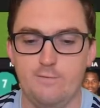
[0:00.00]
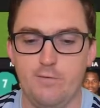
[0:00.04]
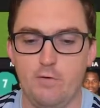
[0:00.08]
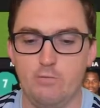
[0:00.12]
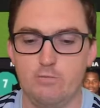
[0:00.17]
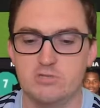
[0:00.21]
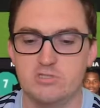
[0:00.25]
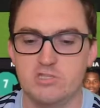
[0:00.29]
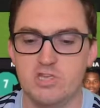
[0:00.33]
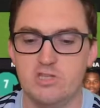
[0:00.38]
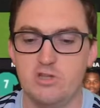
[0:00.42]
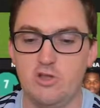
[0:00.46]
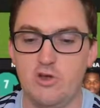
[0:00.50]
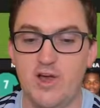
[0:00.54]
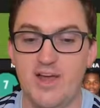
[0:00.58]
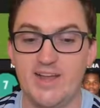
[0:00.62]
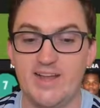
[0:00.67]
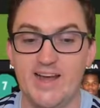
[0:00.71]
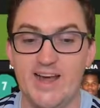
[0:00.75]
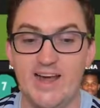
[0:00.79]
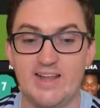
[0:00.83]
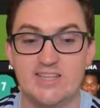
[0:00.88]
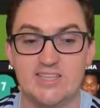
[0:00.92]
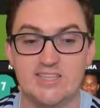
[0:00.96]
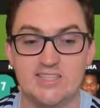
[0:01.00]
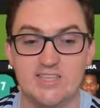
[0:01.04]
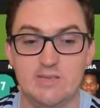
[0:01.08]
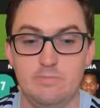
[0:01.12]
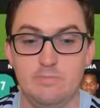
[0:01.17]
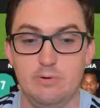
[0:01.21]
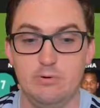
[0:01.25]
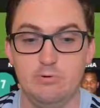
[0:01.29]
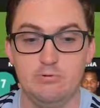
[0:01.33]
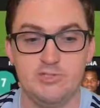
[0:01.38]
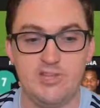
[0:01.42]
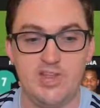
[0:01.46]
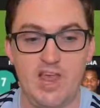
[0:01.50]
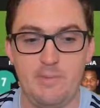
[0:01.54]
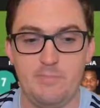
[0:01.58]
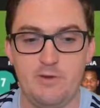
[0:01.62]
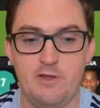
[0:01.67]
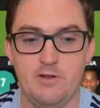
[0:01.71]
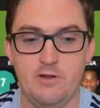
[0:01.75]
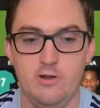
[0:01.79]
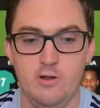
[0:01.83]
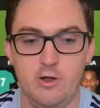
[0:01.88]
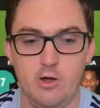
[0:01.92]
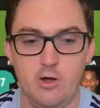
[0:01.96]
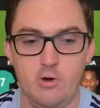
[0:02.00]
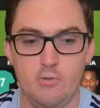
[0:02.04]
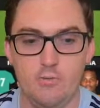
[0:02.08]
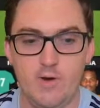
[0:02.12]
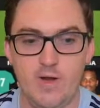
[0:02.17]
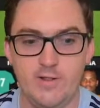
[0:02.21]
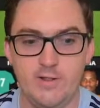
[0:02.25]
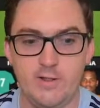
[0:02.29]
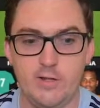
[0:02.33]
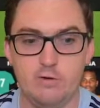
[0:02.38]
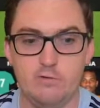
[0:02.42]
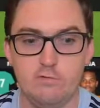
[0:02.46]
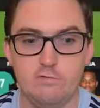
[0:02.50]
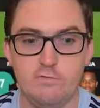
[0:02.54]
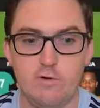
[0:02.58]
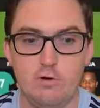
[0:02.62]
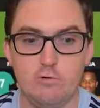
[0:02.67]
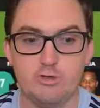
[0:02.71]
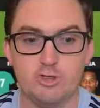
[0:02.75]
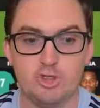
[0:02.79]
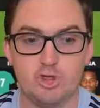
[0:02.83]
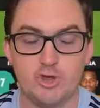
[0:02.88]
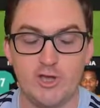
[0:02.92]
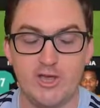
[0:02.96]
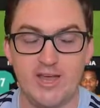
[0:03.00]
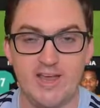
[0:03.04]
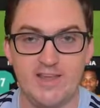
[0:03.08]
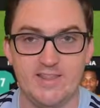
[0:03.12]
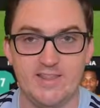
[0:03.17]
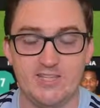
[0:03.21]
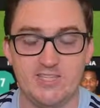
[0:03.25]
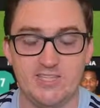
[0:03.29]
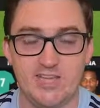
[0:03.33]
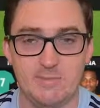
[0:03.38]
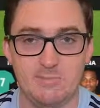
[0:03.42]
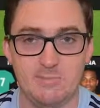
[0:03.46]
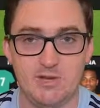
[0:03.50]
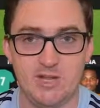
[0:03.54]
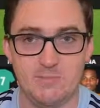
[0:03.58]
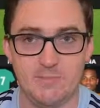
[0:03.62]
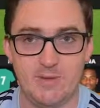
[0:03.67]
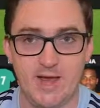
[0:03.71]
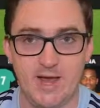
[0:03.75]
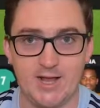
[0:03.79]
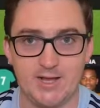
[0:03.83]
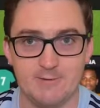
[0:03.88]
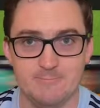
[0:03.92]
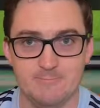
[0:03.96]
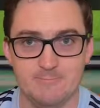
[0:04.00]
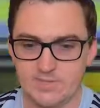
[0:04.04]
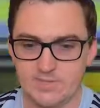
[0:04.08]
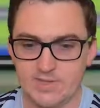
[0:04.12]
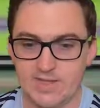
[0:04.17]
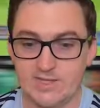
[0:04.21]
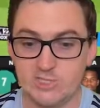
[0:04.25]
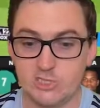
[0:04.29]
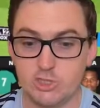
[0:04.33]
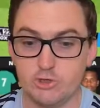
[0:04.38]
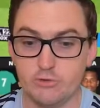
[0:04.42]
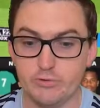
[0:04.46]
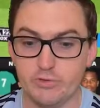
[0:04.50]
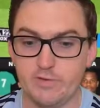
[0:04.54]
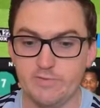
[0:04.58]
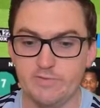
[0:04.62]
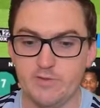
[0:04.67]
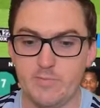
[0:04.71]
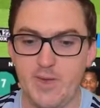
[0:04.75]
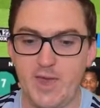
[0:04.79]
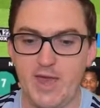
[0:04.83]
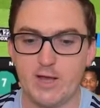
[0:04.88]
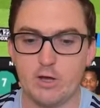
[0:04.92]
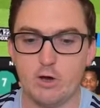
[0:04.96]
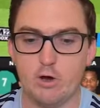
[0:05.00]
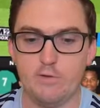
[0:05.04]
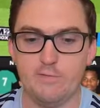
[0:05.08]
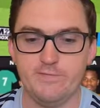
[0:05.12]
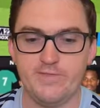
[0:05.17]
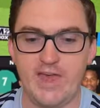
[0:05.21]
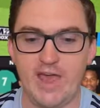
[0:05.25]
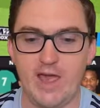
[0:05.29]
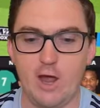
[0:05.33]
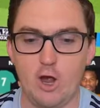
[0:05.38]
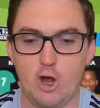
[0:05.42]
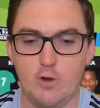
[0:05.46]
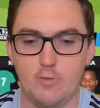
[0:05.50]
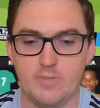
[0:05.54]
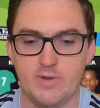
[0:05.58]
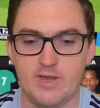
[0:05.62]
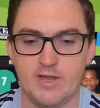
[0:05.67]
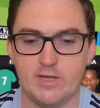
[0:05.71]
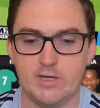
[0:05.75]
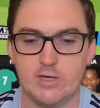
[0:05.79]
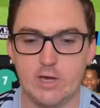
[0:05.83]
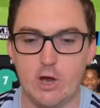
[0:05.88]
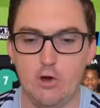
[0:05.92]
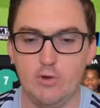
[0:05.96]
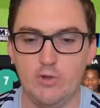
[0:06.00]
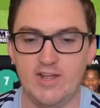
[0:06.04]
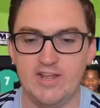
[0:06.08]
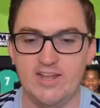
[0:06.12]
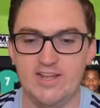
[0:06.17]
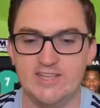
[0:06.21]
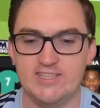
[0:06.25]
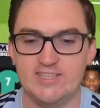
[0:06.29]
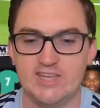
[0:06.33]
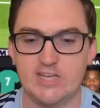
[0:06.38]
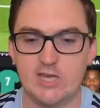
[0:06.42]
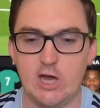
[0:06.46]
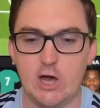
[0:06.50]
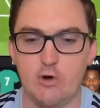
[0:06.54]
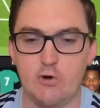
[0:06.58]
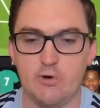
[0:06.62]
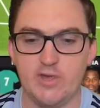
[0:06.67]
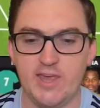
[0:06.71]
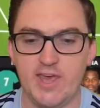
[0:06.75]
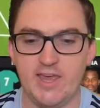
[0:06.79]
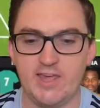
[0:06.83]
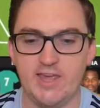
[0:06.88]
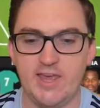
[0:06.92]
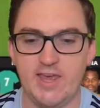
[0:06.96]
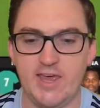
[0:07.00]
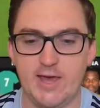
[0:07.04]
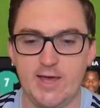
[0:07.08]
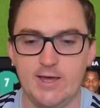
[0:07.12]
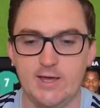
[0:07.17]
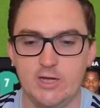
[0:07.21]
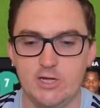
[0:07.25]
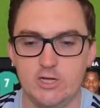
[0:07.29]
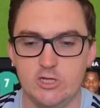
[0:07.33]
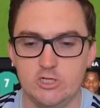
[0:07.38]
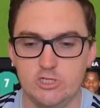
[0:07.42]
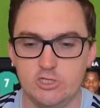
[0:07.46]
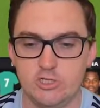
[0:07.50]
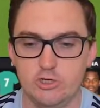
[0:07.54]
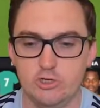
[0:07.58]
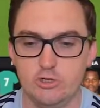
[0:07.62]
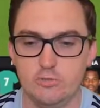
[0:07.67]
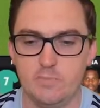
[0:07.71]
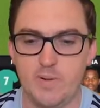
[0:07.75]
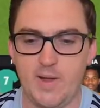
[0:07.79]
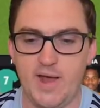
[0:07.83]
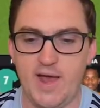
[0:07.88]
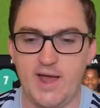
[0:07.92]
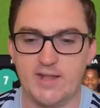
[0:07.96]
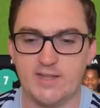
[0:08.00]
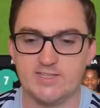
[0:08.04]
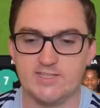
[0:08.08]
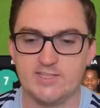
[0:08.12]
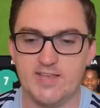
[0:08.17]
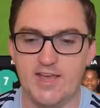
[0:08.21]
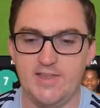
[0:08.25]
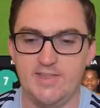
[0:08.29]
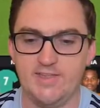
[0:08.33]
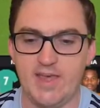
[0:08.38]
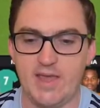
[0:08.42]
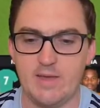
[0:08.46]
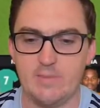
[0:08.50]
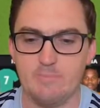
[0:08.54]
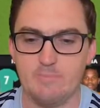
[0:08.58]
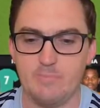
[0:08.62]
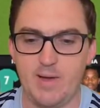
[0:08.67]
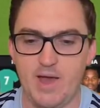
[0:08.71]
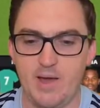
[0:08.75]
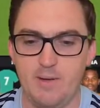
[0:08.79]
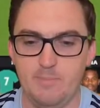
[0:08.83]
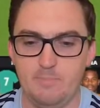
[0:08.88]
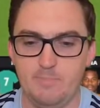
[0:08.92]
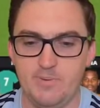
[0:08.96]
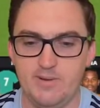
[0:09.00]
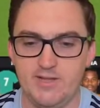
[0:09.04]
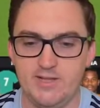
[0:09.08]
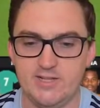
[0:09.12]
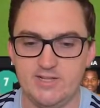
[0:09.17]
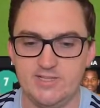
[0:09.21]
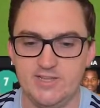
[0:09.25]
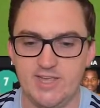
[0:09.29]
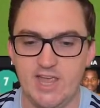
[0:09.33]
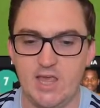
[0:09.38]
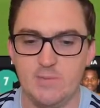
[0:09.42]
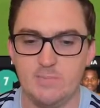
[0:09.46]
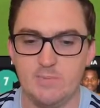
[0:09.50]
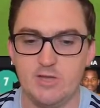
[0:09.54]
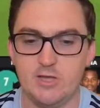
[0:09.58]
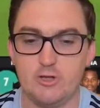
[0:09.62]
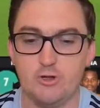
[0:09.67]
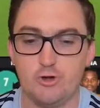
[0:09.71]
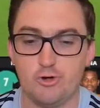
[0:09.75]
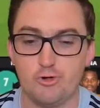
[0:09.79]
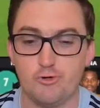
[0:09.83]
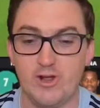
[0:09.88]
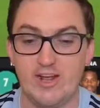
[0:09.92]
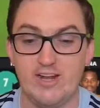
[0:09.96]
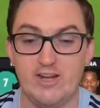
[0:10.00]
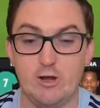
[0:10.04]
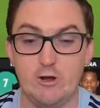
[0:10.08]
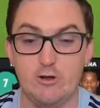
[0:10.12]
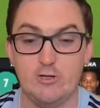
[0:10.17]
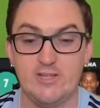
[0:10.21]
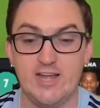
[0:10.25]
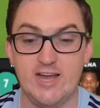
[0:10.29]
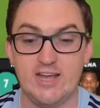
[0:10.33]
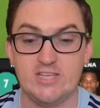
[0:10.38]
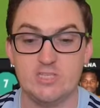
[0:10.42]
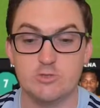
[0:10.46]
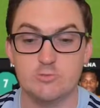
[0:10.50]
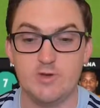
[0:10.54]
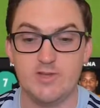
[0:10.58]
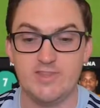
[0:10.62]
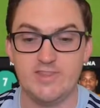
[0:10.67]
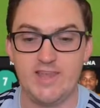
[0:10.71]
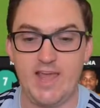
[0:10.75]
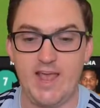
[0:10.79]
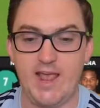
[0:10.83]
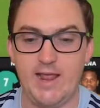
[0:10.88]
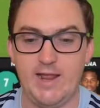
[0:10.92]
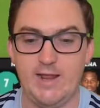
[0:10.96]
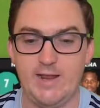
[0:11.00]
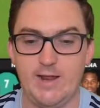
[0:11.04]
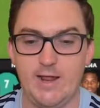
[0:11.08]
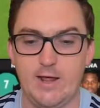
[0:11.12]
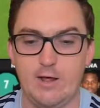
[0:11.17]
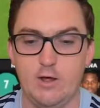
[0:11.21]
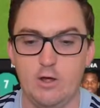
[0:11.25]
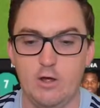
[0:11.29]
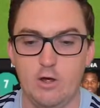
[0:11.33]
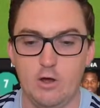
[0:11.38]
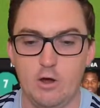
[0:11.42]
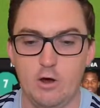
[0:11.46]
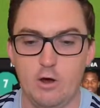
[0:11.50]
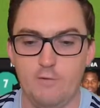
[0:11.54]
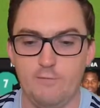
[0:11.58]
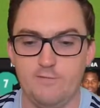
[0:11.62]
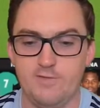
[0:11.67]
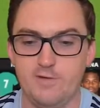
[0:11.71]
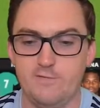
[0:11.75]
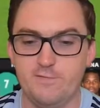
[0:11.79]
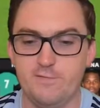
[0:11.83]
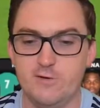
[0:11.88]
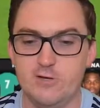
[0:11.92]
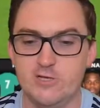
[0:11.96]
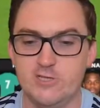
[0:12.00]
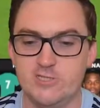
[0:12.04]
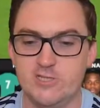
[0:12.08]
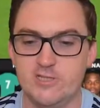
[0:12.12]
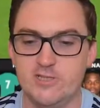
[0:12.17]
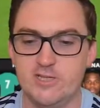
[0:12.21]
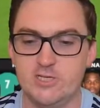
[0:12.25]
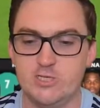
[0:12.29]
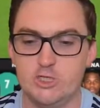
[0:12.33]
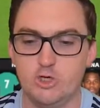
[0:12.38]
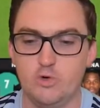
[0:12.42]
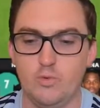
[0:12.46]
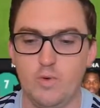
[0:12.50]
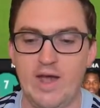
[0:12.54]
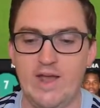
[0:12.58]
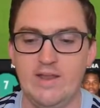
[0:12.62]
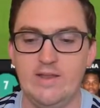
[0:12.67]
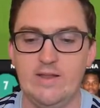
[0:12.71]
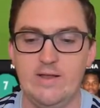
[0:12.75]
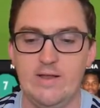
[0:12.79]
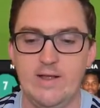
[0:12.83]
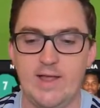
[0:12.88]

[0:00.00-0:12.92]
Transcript: falls to Nygaard. Simple tap-in, 1-0 Völsungur at the 10 minute mark. And shortly off the back of that opening goal, it is a goal kick here to Partizan. They pump it deep, and Garrido does win that header off the first initial one.